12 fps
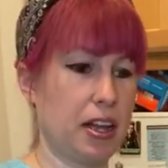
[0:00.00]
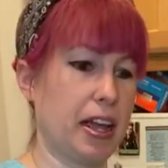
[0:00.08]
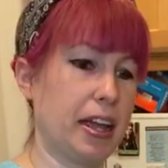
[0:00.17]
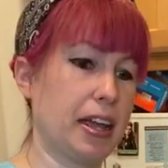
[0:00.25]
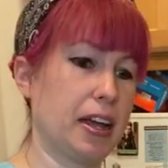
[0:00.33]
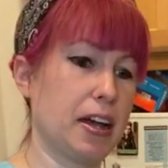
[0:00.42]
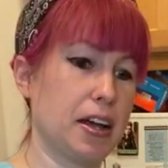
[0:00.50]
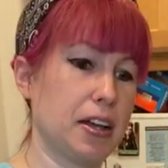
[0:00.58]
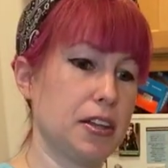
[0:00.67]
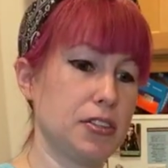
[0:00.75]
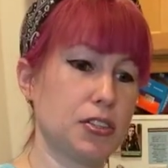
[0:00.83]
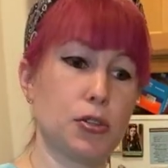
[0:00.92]

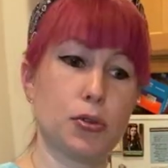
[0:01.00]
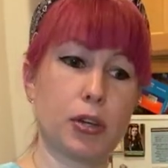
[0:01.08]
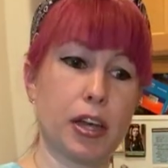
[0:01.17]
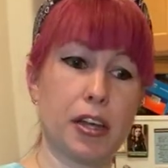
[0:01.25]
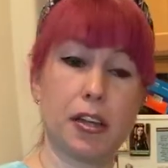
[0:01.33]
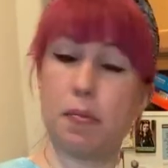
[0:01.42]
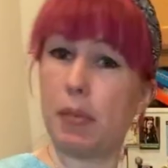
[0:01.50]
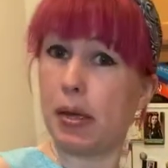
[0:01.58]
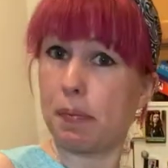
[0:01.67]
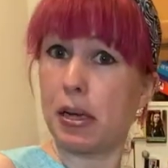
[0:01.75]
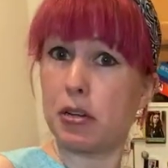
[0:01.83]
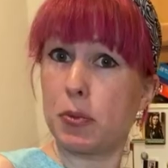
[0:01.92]
And you can make
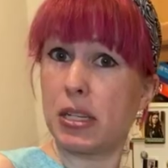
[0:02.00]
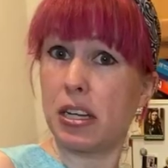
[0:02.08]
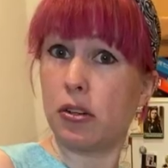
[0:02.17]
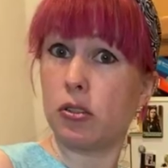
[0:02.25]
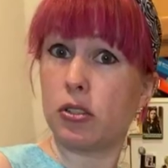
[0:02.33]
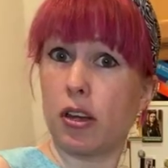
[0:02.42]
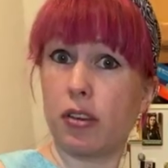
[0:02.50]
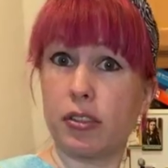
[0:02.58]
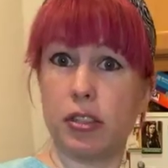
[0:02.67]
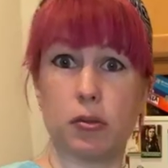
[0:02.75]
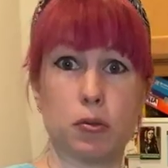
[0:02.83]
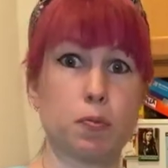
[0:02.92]
mashed potatoes out of
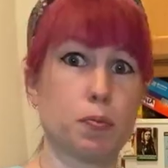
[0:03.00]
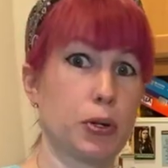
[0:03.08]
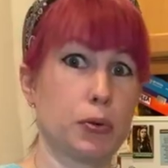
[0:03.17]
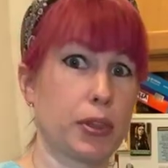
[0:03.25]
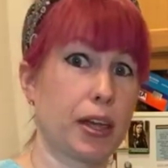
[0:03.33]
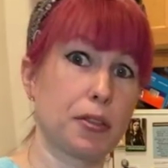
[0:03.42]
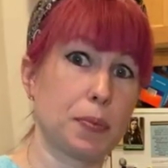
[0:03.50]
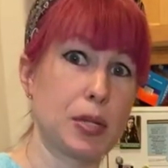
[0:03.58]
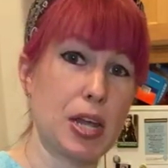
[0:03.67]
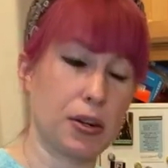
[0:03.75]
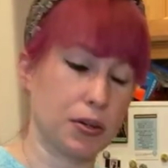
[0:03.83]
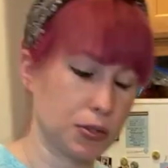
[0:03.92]
it, but without the
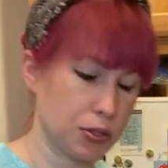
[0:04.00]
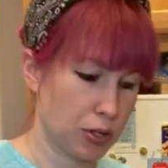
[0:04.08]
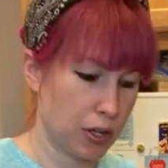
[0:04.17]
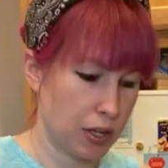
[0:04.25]
potatoes.